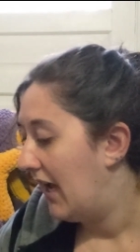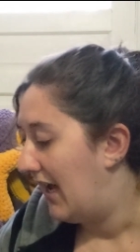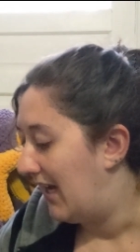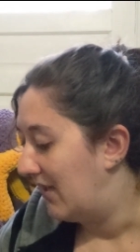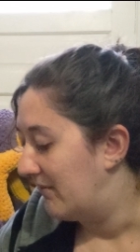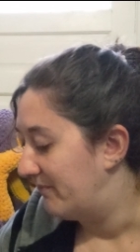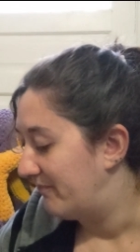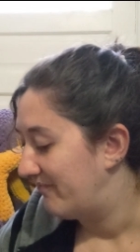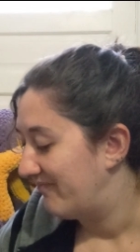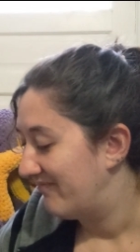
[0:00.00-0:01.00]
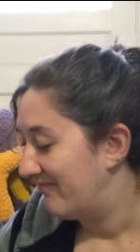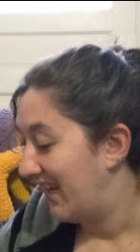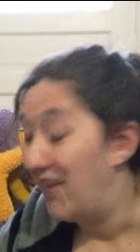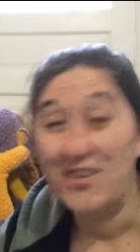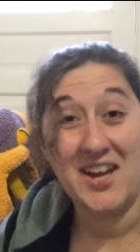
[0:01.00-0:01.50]
I
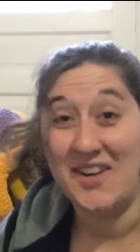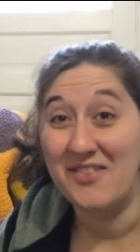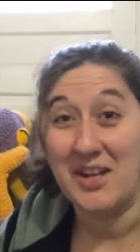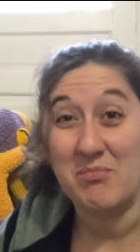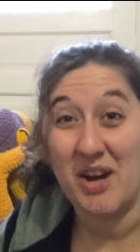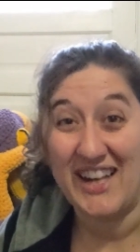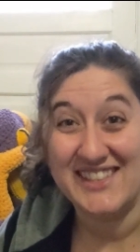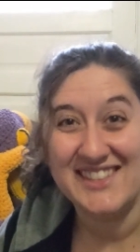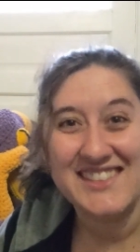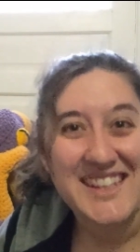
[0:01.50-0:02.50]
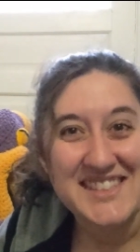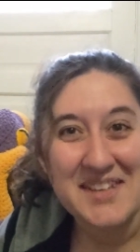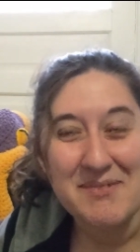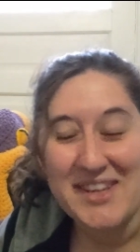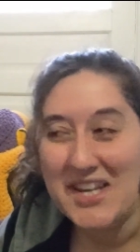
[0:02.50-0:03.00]
have a ton of like prizes and things I've
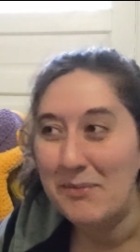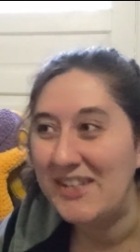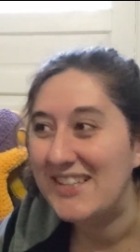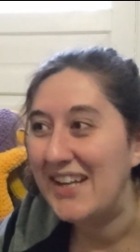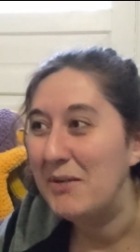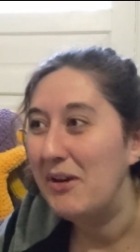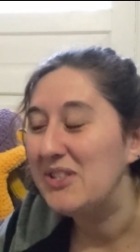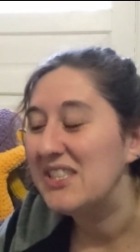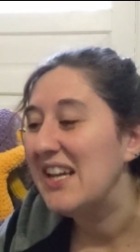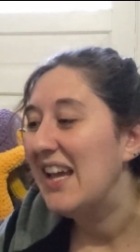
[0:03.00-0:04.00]
made that I'm excited about.